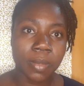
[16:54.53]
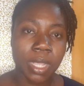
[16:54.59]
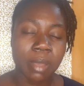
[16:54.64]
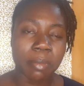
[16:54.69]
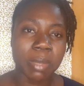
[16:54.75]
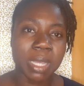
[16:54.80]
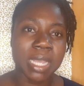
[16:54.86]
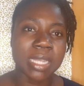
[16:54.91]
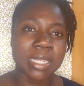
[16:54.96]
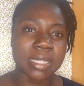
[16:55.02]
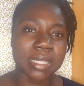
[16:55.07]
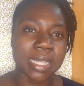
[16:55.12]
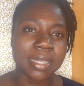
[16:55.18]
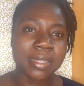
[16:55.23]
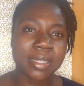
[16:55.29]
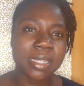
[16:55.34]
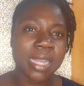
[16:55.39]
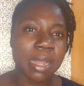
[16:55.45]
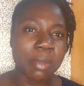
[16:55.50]
Because
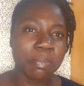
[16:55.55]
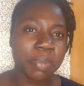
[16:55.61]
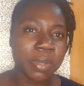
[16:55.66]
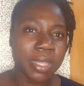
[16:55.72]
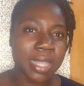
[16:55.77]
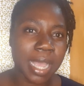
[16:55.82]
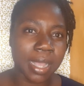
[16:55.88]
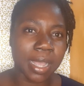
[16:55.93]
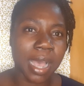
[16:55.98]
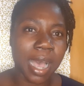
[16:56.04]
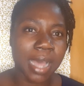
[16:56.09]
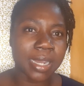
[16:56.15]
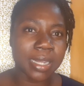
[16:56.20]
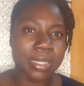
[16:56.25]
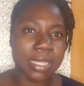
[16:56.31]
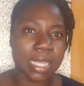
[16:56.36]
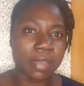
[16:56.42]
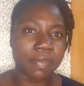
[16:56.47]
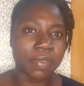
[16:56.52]
this temple that God
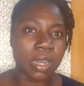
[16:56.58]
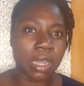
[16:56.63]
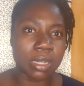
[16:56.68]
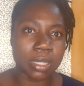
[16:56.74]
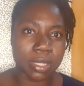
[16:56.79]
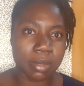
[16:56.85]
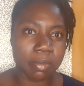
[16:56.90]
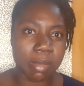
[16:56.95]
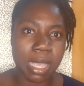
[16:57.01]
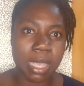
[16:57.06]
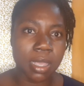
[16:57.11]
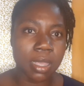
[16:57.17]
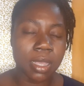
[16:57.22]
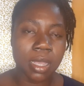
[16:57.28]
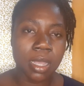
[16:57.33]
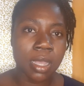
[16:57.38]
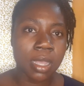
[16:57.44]
has given unto me,